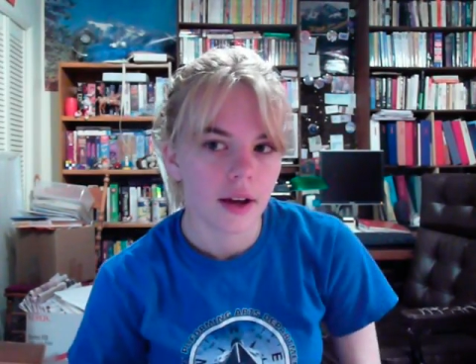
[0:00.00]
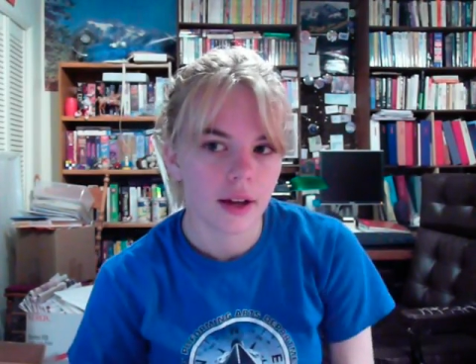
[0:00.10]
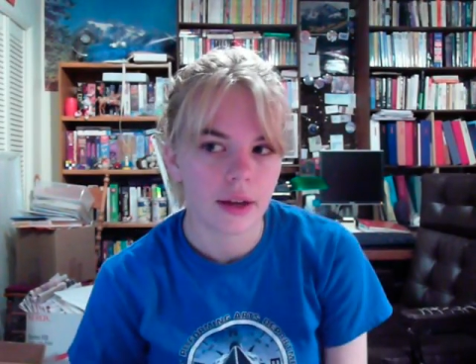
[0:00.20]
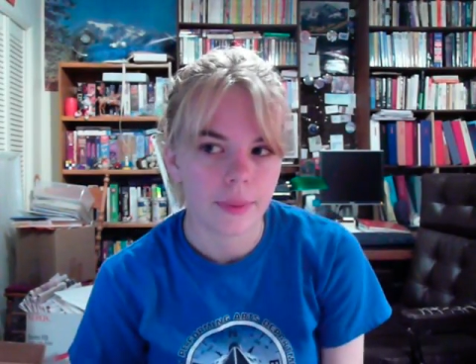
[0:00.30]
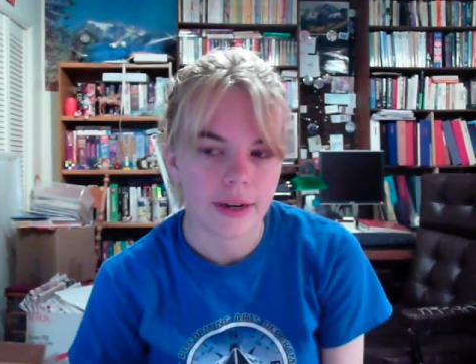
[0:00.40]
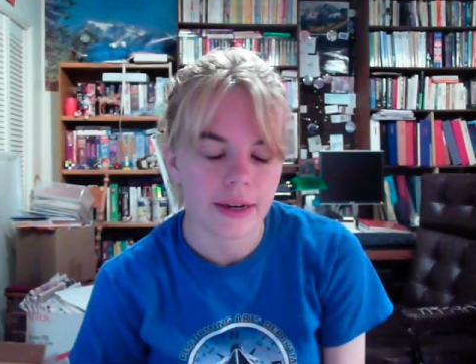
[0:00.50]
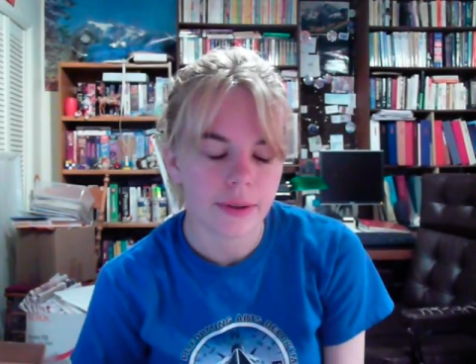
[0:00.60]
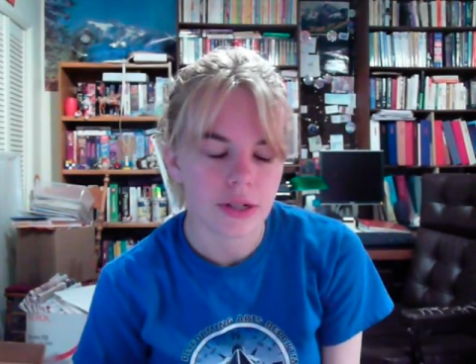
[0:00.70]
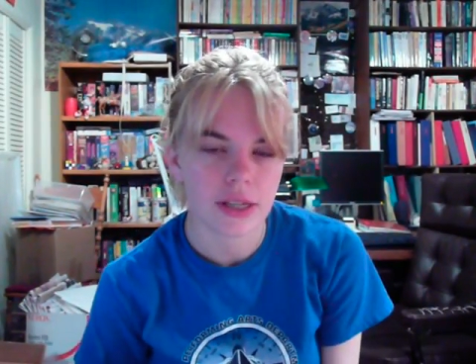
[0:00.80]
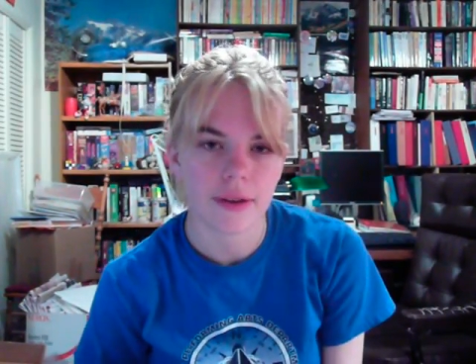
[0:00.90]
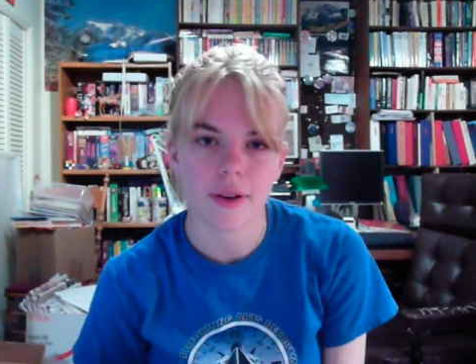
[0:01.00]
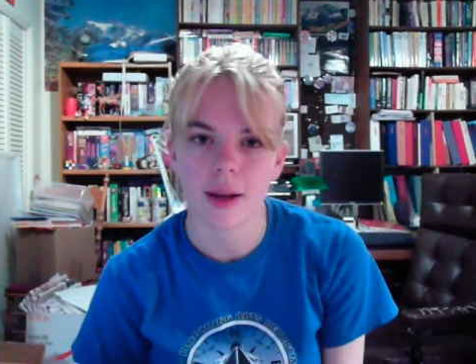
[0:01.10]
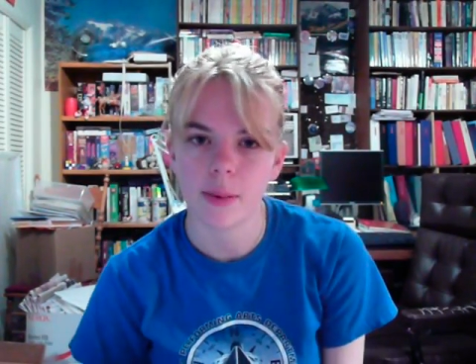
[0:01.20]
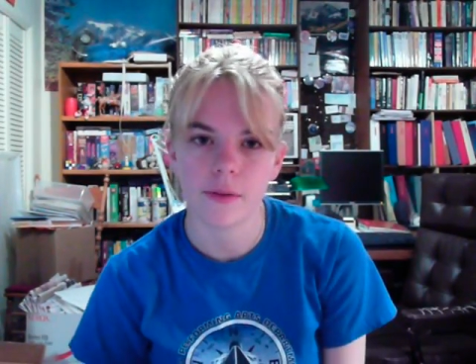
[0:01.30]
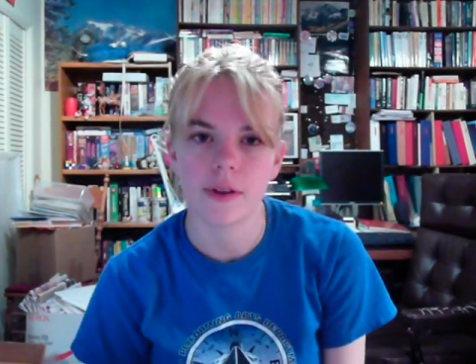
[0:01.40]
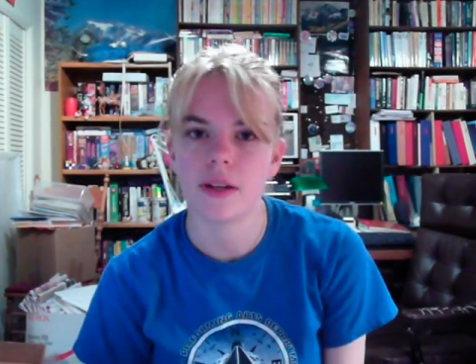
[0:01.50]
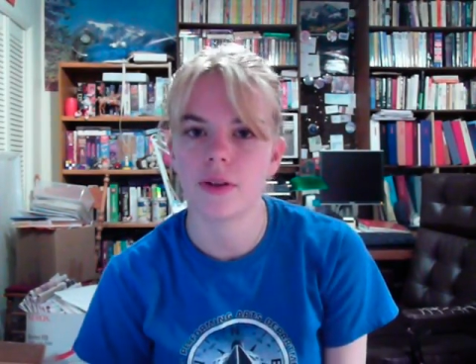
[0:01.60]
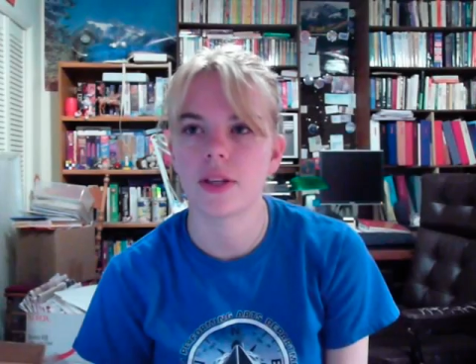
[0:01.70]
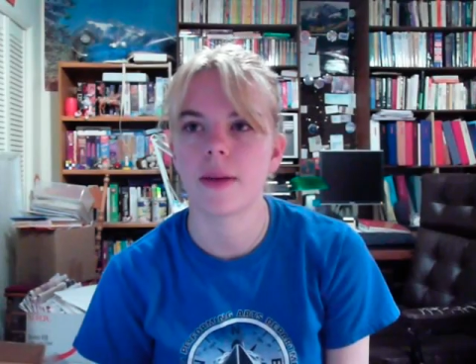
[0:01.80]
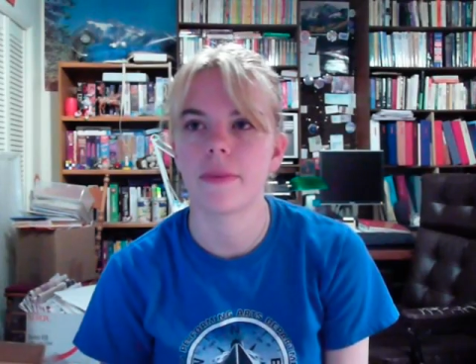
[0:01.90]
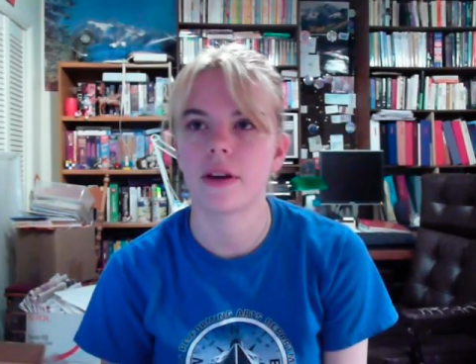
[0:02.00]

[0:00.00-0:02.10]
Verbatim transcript: Uh, right now we just have a couple videos up.